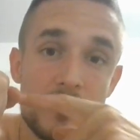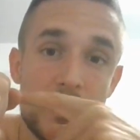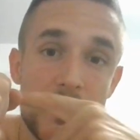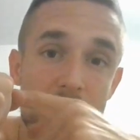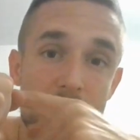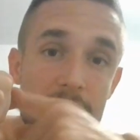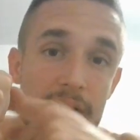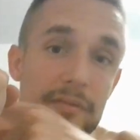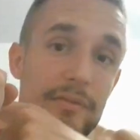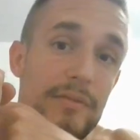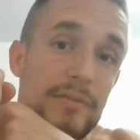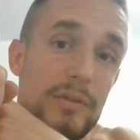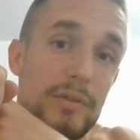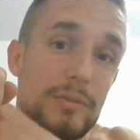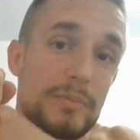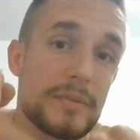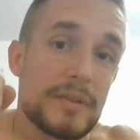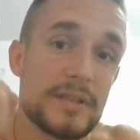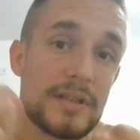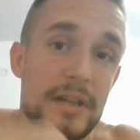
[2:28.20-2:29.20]
directly
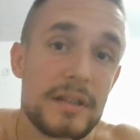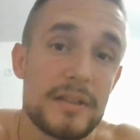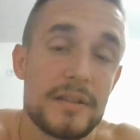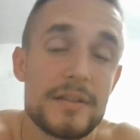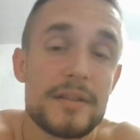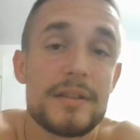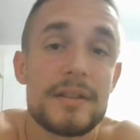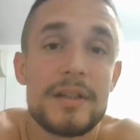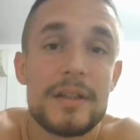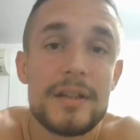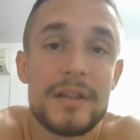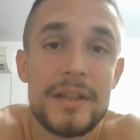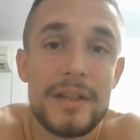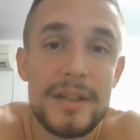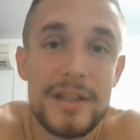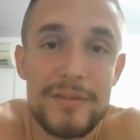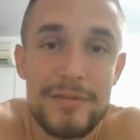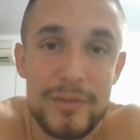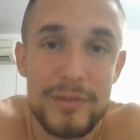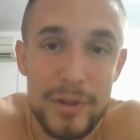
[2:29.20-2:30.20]
from the side,
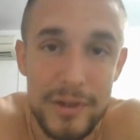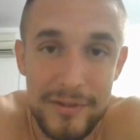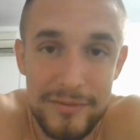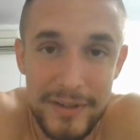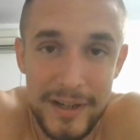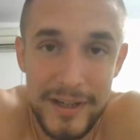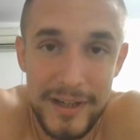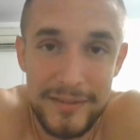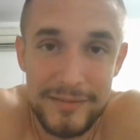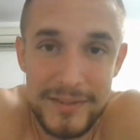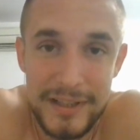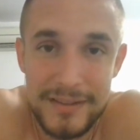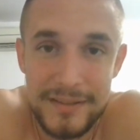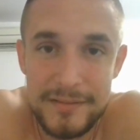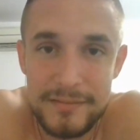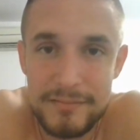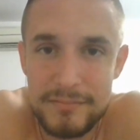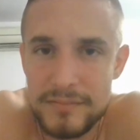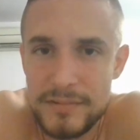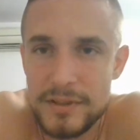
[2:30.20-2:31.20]
if you're a fan of
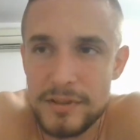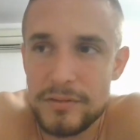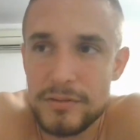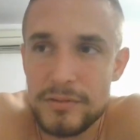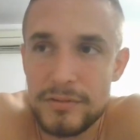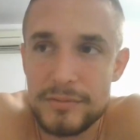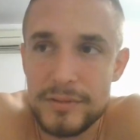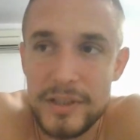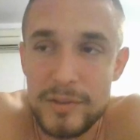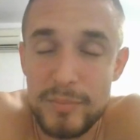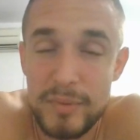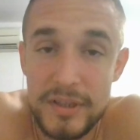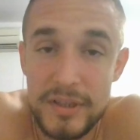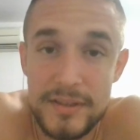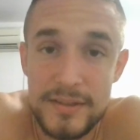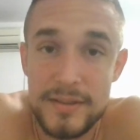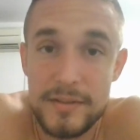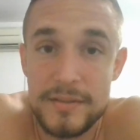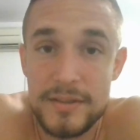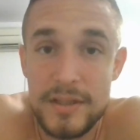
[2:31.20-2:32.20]
that. So that
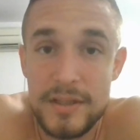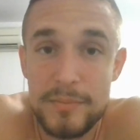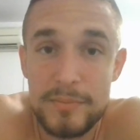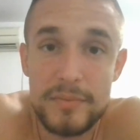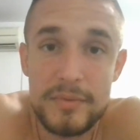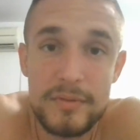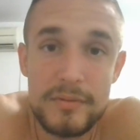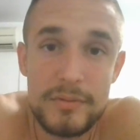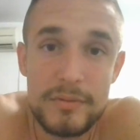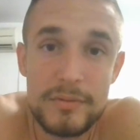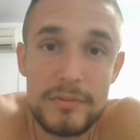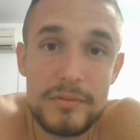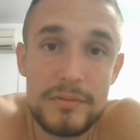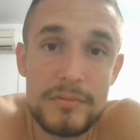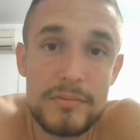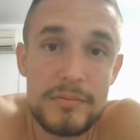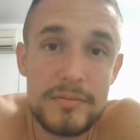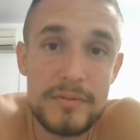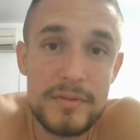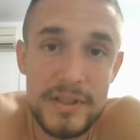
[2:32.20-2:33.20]
brings us up
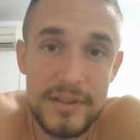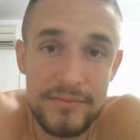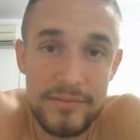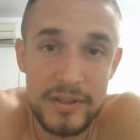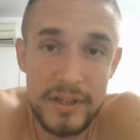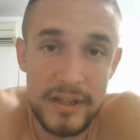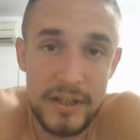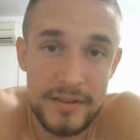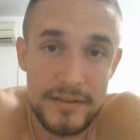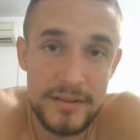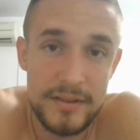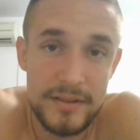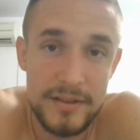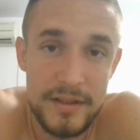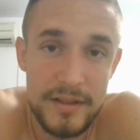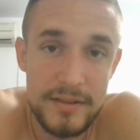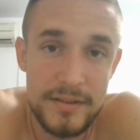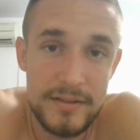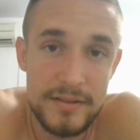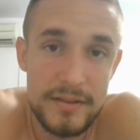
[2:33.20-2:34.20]
to 7
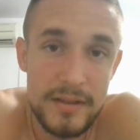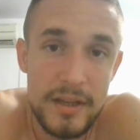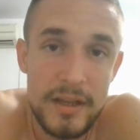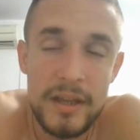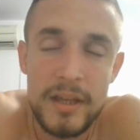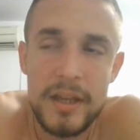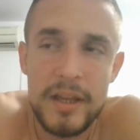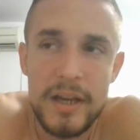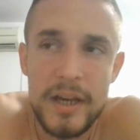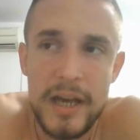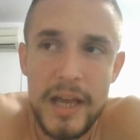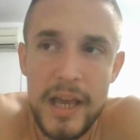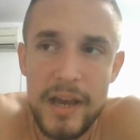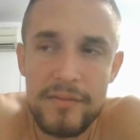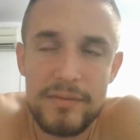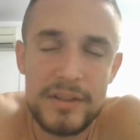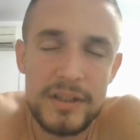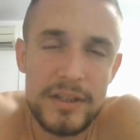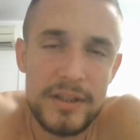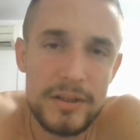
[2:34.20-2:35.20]
exercises. I
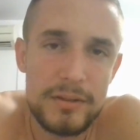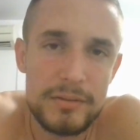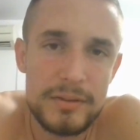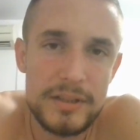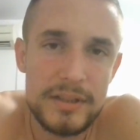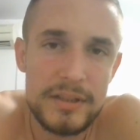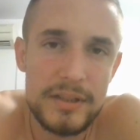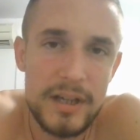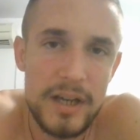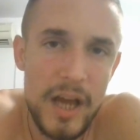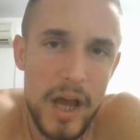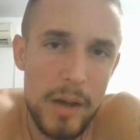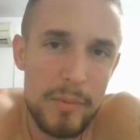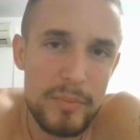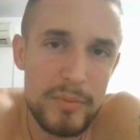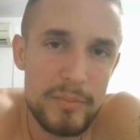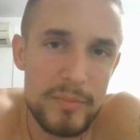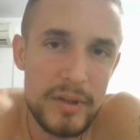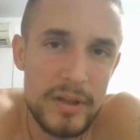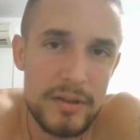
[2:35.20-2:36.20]
haven't included the
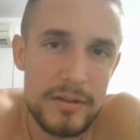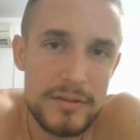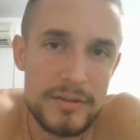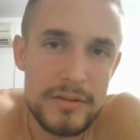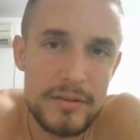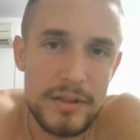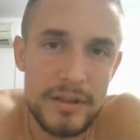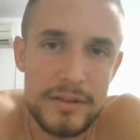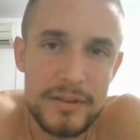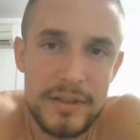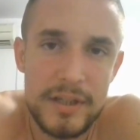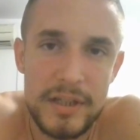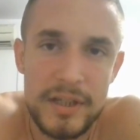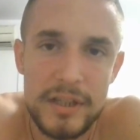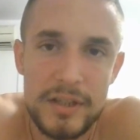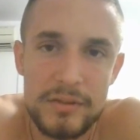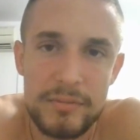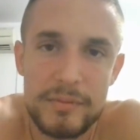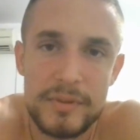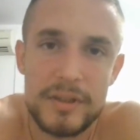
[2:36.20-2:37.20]
cup because you can train
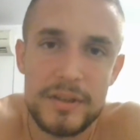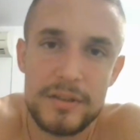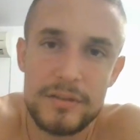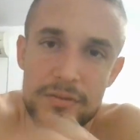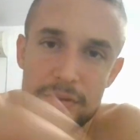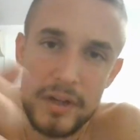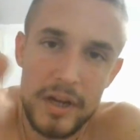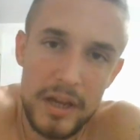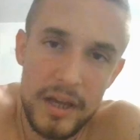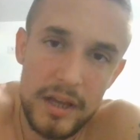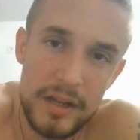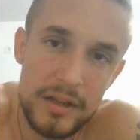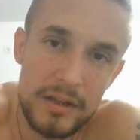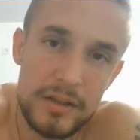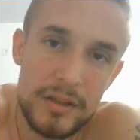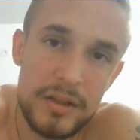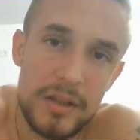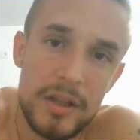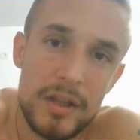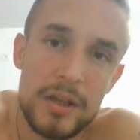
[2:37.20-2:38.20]
it with drag
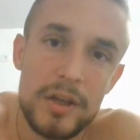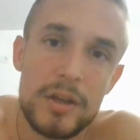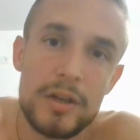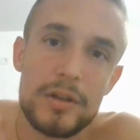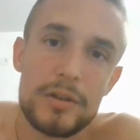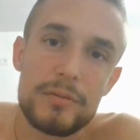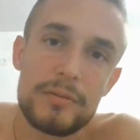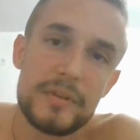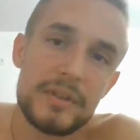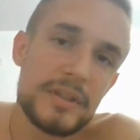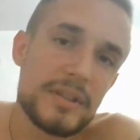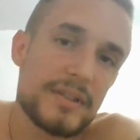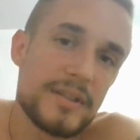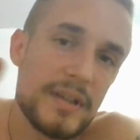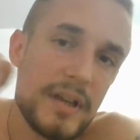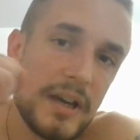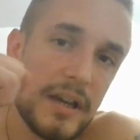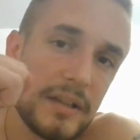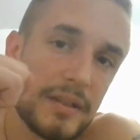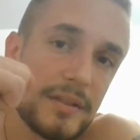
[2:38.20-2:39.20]
or with the
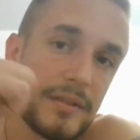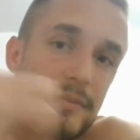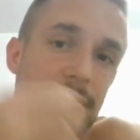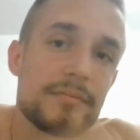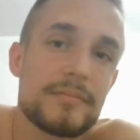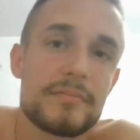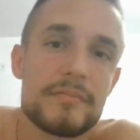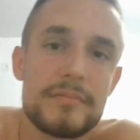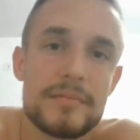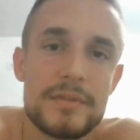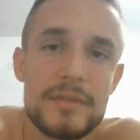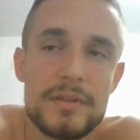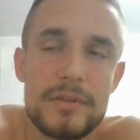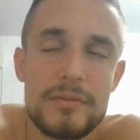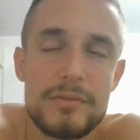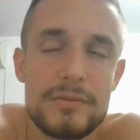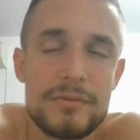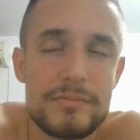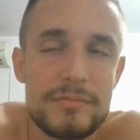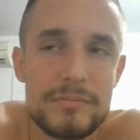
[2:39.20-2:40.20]
side.
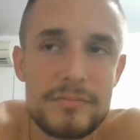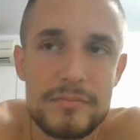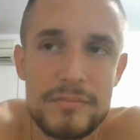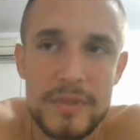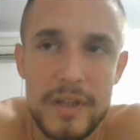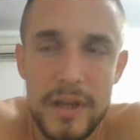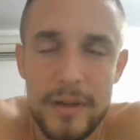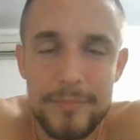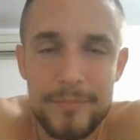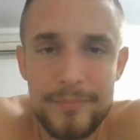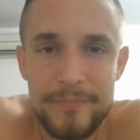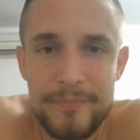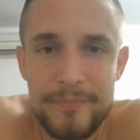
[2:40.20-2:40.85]
So yeah.